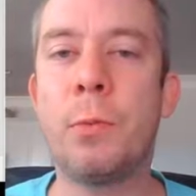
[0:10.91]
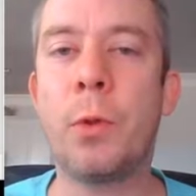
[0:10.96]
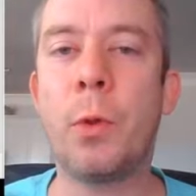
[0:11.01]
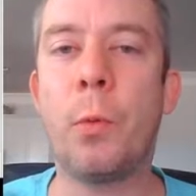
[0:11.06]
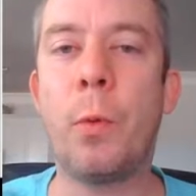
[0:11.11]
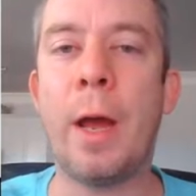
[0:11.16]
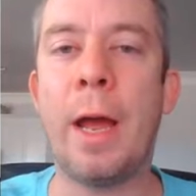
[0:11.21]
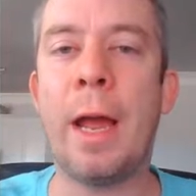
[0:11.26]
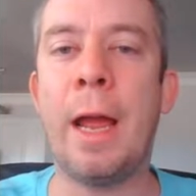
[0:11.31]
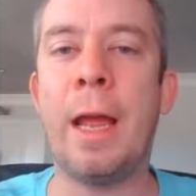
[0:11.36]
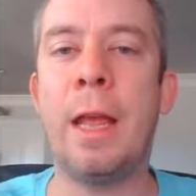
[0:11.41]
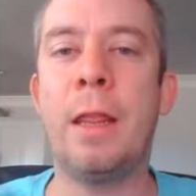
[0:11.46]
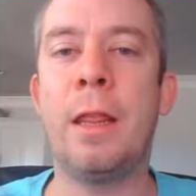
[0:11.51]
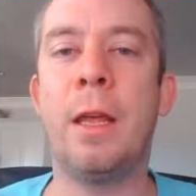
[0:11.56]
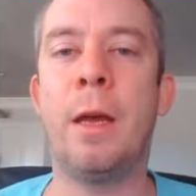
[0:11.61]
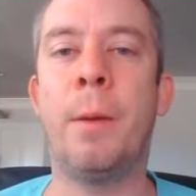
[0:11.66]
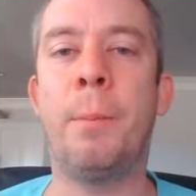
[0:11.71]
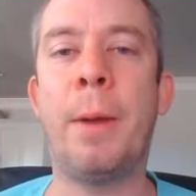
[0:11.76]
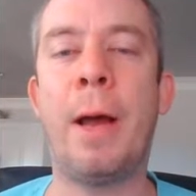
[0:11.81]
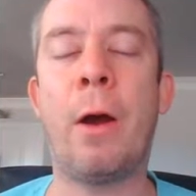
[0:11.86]
the way
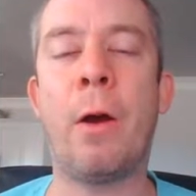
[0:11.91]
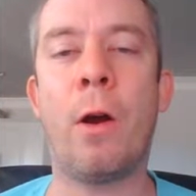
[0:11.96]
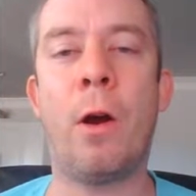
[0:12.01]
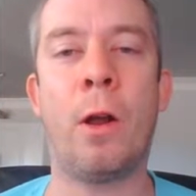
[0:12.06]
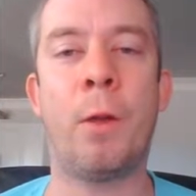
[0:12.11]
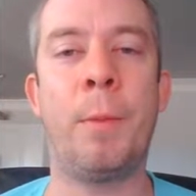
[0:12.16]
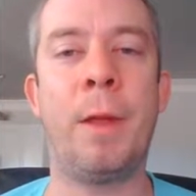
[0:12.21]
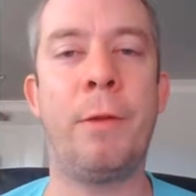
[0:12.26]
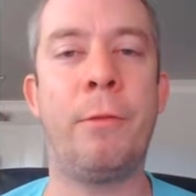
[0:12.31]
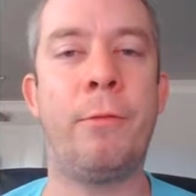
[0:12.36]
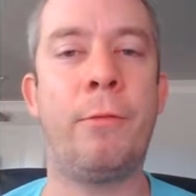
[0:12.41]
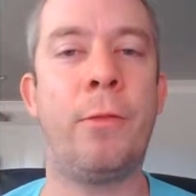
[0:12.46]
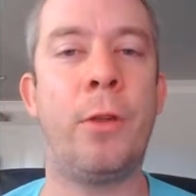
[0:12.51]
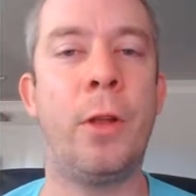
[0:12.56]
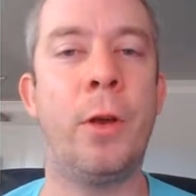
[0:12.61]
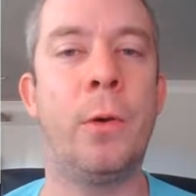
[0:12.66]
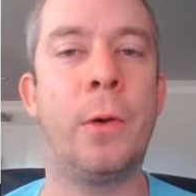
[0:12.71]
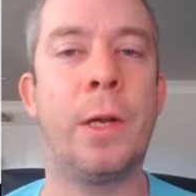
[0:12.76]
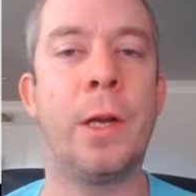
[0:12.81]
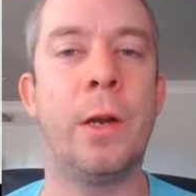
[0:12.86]
the Power Automate
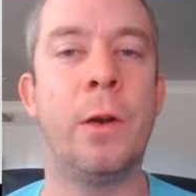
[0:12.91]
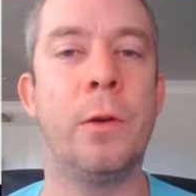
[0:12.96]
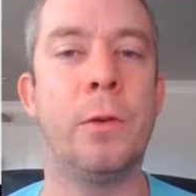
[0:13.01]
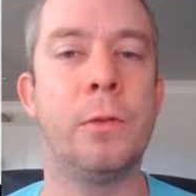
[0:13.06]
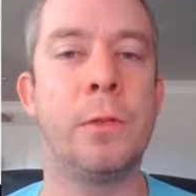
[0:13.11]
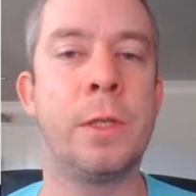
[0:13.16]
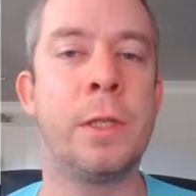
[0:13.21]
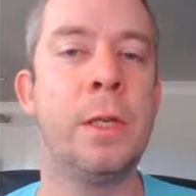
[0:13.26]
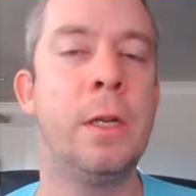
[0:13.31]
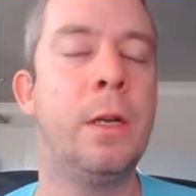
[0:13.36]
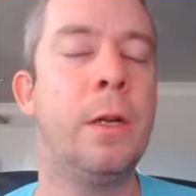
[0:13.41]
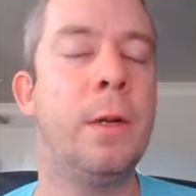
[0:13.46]
flow goes.